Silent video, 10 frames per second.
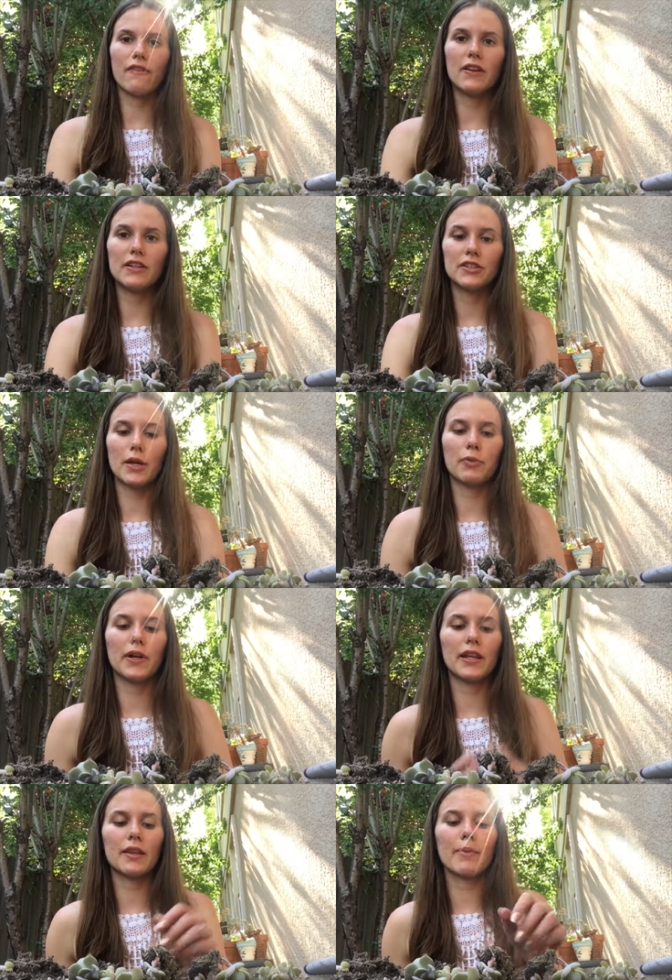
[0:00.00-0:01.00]
finished
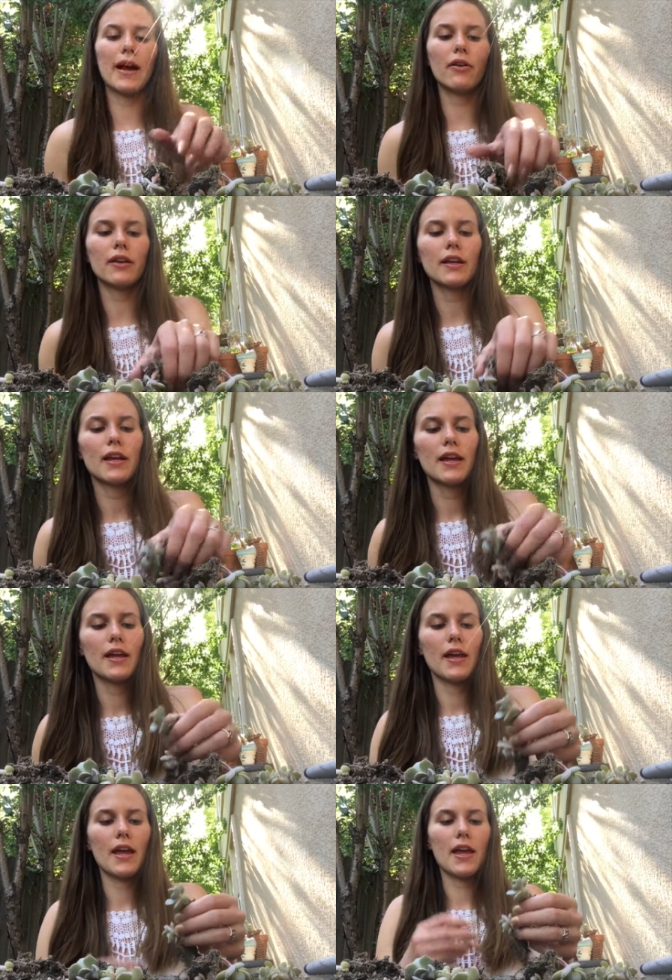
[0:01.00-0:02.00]
separating them out,
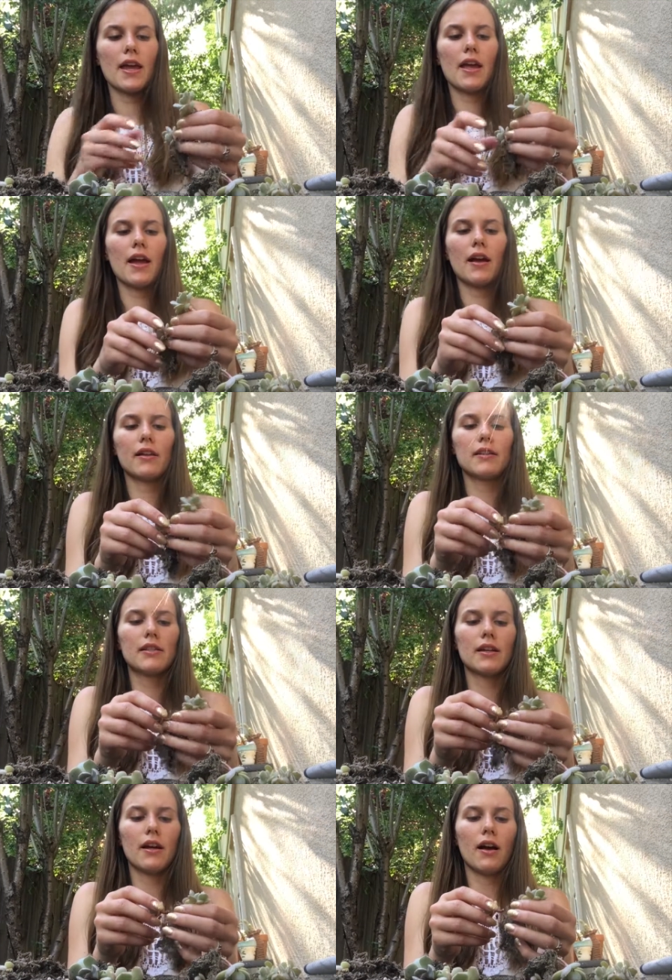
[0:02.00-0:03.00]
and